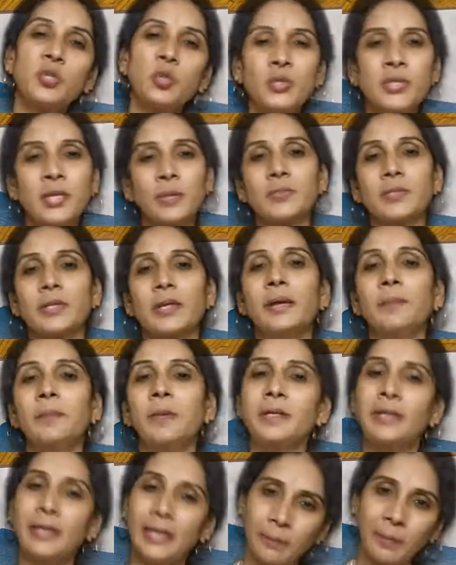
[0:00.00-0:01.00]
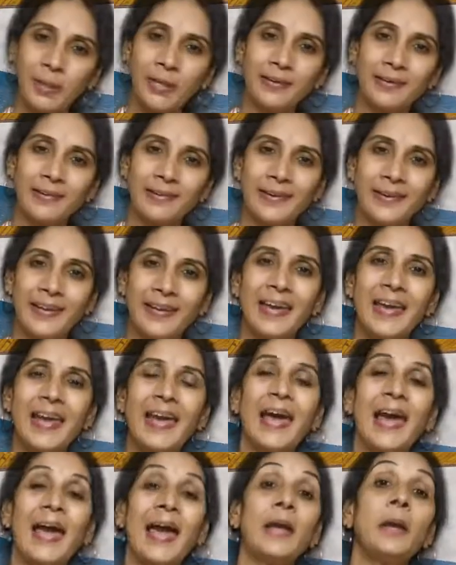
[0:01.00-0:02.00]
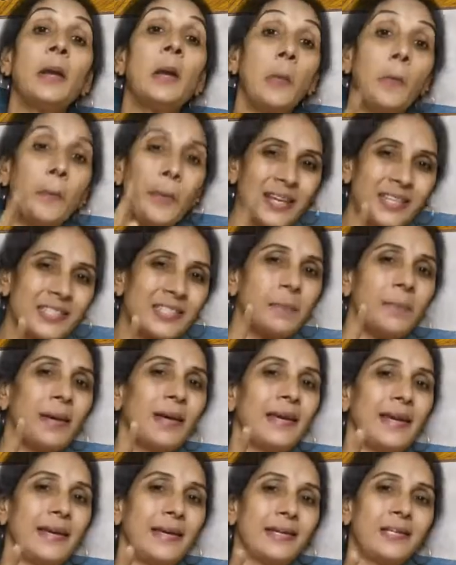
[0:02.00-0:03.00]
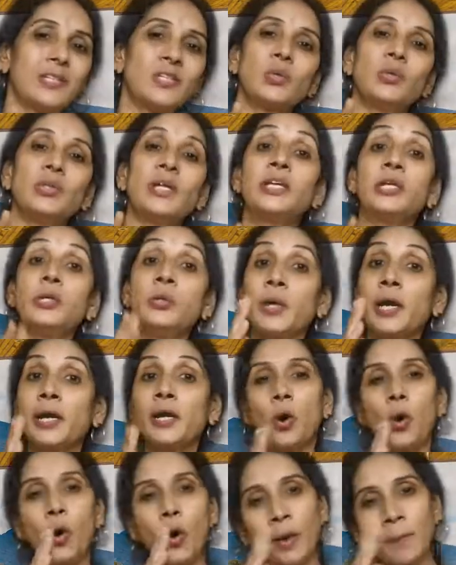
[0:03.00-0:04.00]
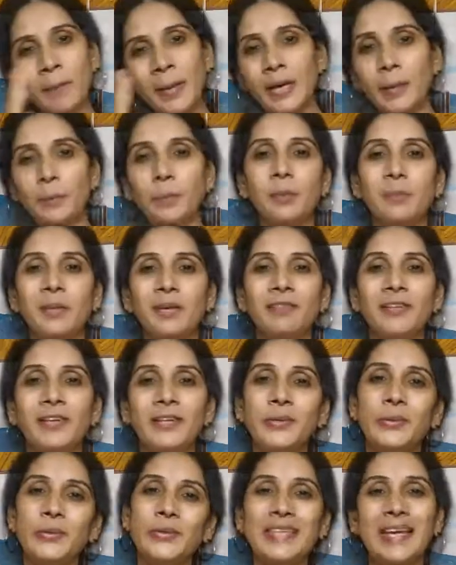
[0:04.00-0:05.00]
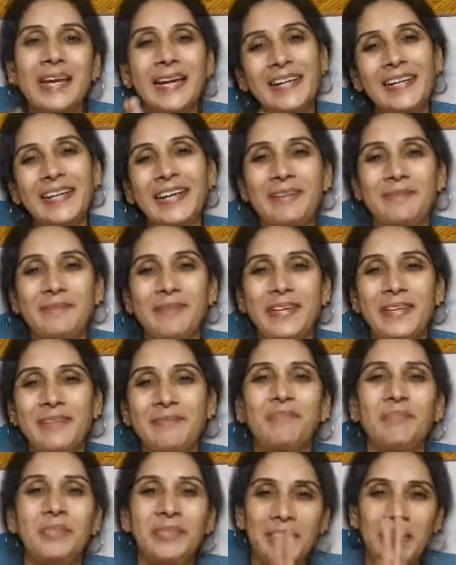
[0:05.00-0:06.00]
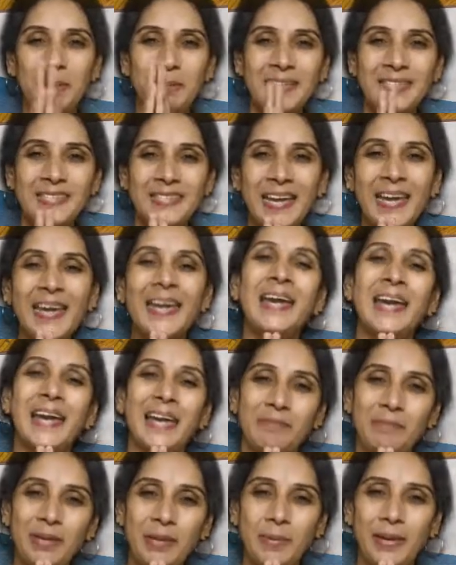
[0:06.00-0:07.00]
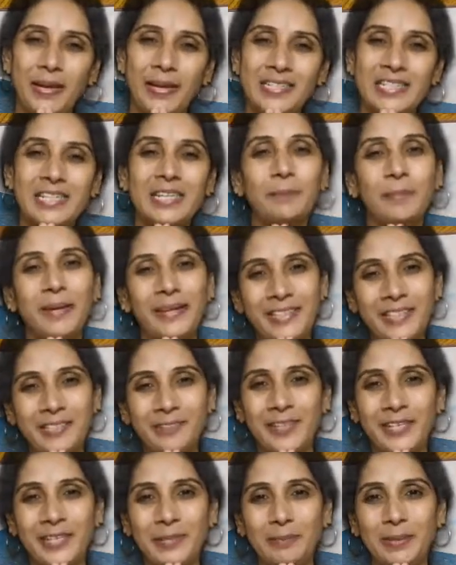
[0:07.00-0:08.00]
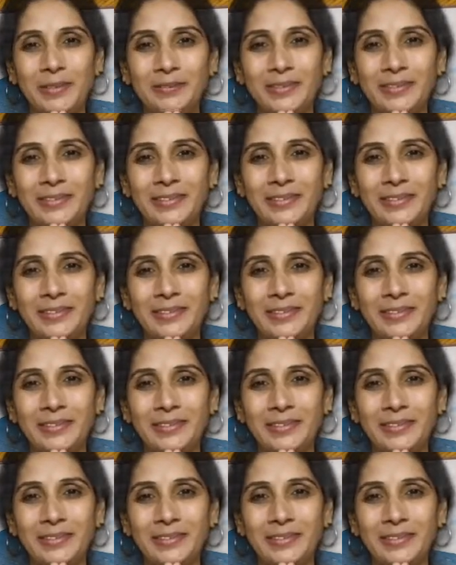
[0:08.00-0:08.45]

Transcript: do subscribe it immediately and press the bell icon so that you get all my upcoming videos timely. Namaste and be blessed by the divine power.